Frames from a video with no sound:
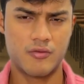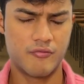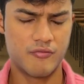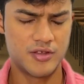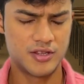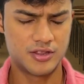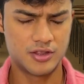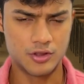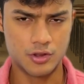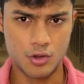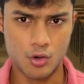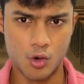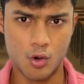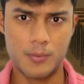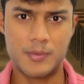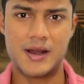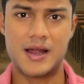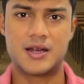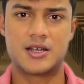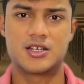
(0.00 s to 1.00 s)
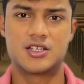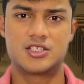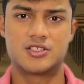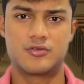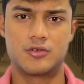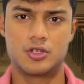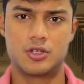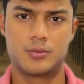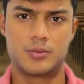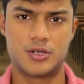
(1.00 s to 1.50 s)
with no practice
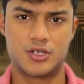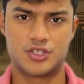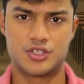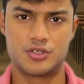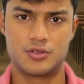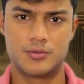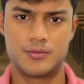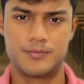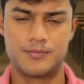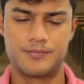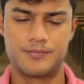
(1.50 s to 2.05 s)
for the pressure?